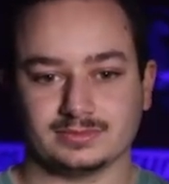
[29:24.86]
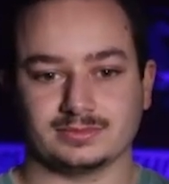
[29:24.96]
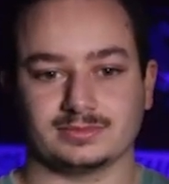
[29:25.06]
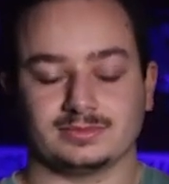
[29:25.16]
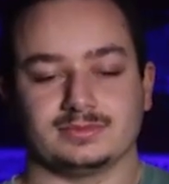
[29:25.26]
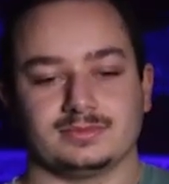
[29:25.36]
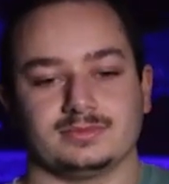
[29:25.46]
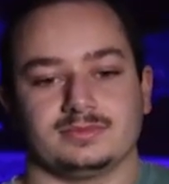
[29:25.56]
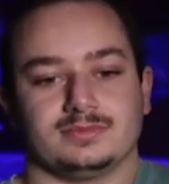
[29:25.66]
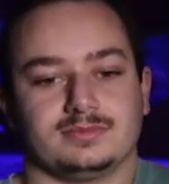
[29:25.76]

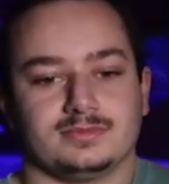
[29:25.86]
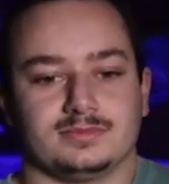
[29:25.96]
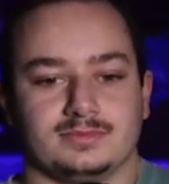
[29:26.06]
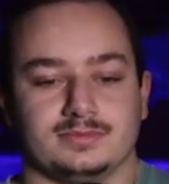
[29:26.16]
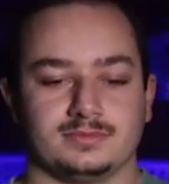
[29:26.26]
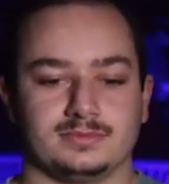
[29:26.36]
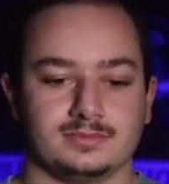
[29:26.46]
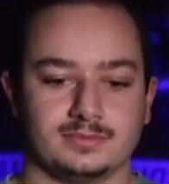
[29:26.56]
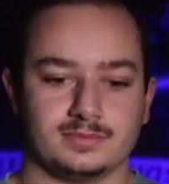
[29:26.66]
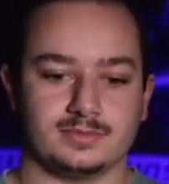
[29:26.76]

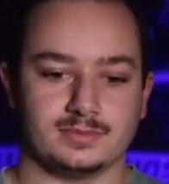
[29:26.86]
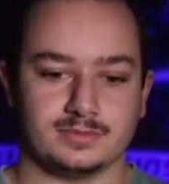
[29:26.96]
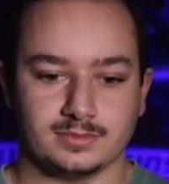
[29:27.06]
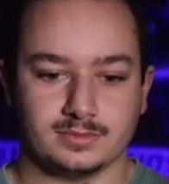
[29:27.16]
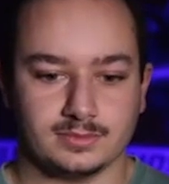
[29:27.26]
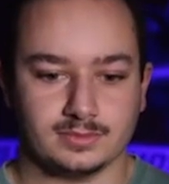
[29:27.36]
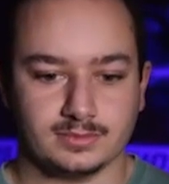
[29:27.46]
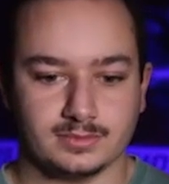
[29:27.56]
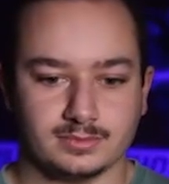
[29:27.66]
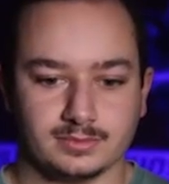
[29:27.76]

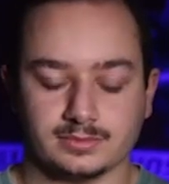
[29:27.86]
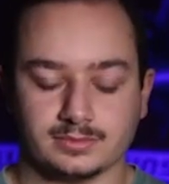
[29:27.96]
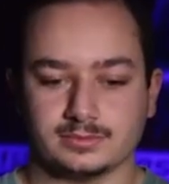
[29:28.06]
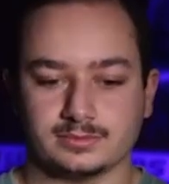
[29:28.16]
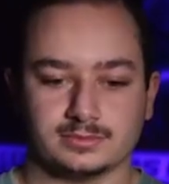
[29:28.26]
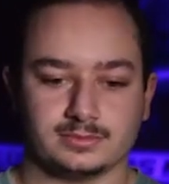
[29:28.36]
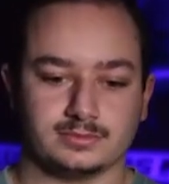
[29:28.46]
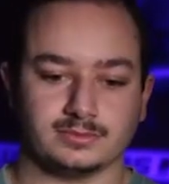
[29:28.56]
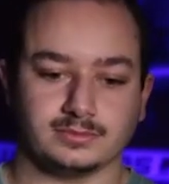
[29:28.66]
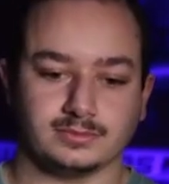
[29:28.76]

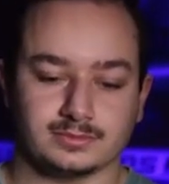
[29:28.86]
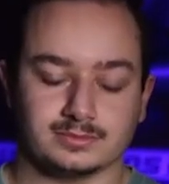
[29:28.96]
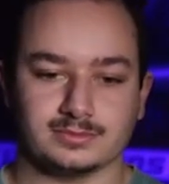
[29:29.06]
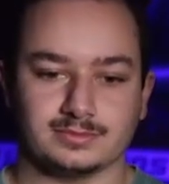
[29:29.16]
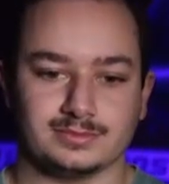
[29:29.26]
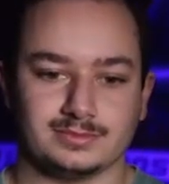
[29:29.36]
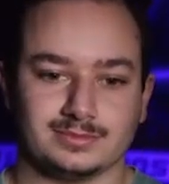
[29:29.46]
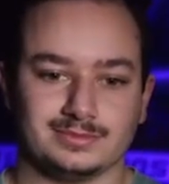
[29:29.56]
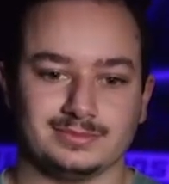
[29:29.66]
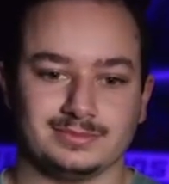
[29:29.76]

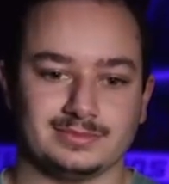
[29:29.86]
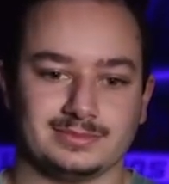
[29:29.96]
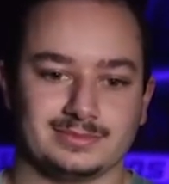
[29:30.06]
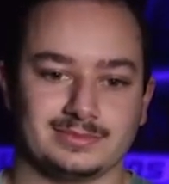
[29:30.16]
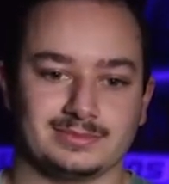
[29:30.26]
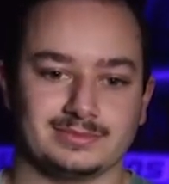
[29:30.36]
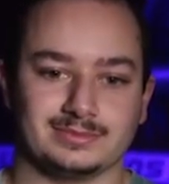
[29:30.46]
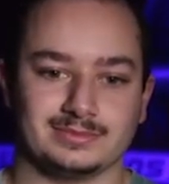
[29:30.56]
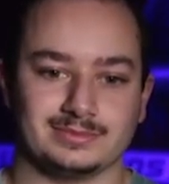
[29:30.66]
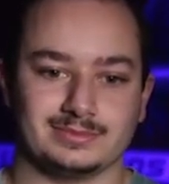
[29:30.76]

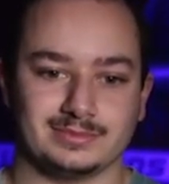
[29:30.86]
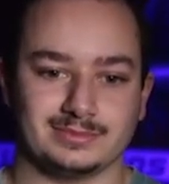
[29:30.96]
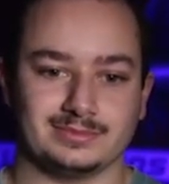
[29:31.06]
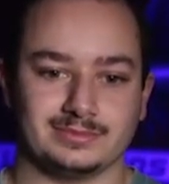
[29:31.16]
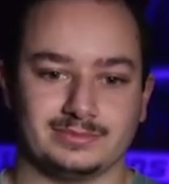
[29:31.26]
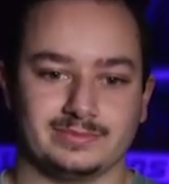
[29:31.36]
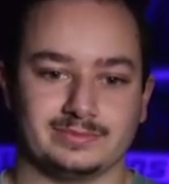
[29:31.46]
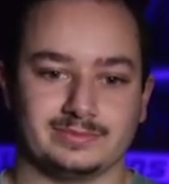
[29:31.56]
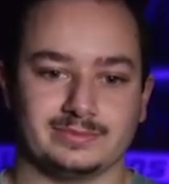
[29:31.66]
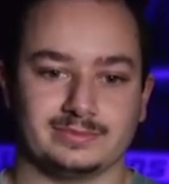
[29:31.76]

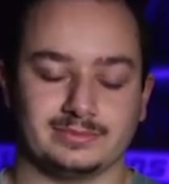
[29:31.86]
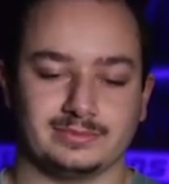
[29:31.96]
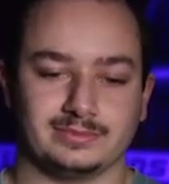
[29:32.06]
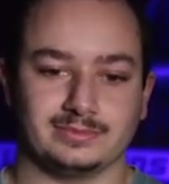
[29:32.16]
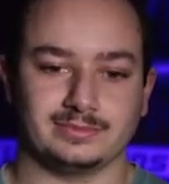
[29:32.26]
(silent)